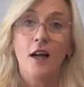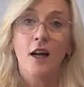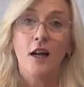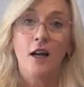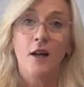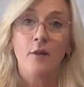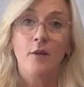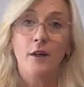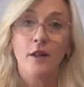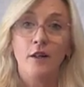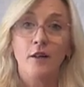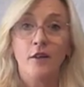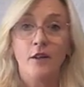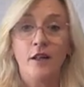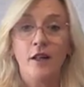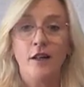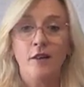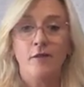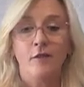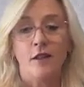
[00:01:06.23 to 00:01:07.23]
I went,
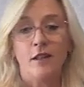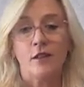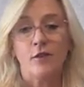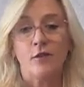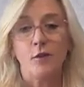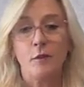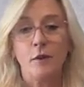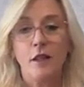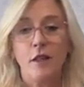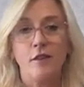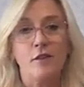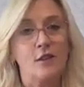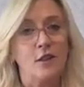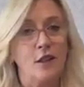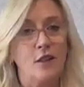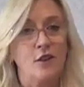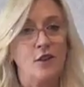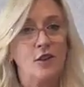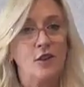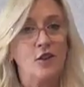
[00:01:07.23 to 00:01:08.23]
okay, that's for me.
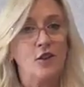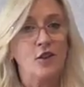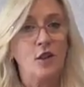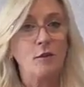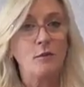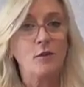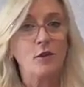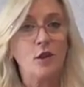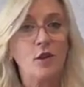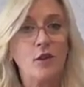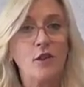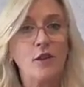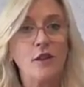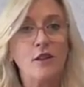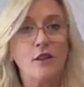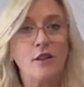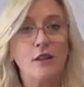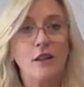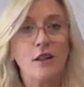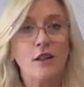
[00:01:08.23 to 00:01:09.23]
So I just jumped on
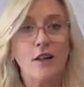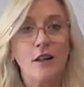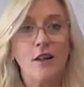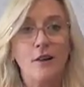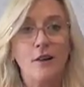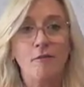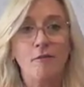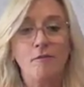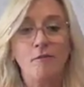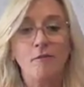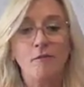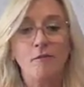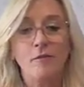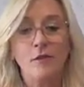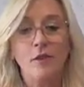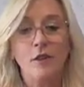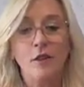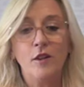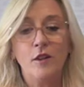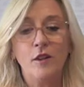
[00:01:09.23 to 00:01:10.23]
and,
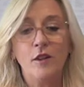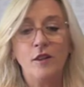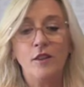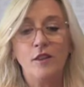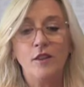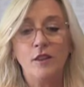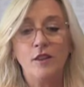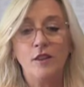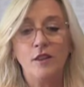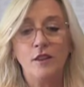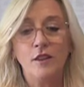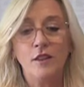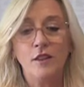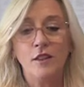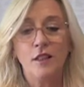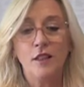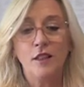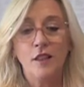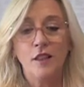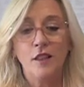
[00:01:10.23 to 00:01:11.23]
it
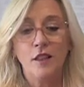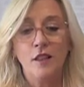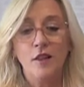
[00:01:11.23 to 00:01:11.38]
just